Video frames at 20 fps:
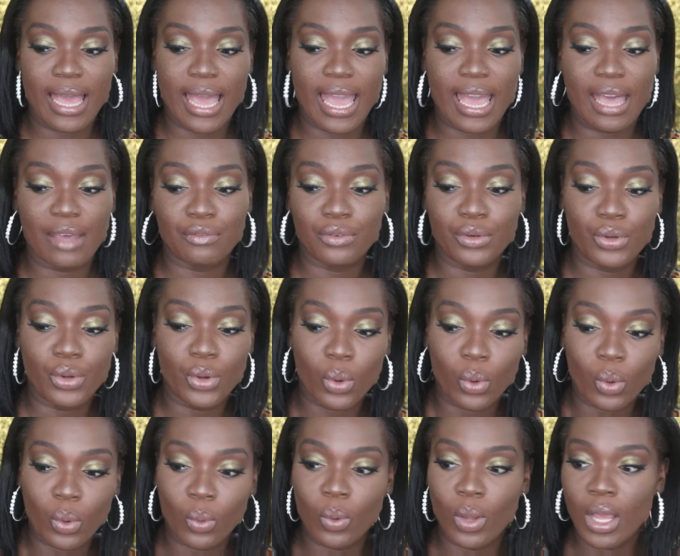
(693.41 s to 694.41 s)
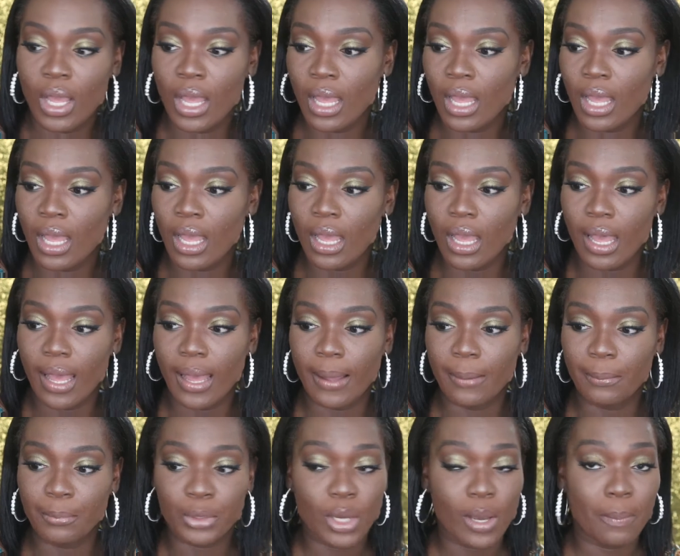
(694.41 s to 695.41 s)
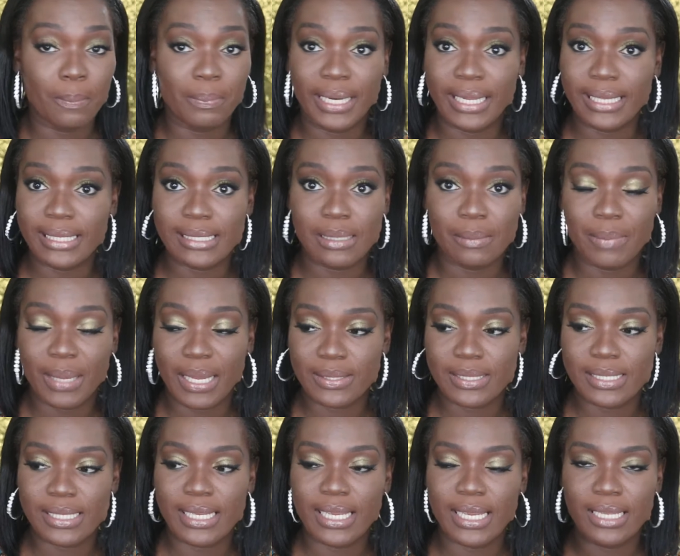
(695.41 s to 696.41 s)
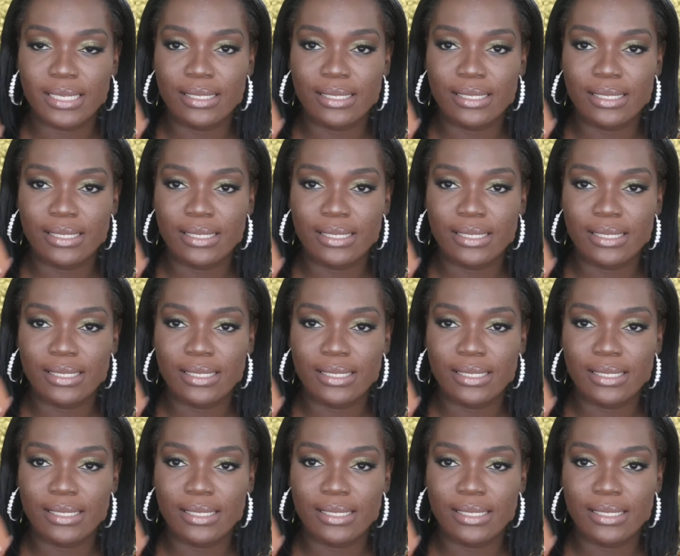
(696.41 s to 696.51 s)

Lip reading: I have no complaints about it.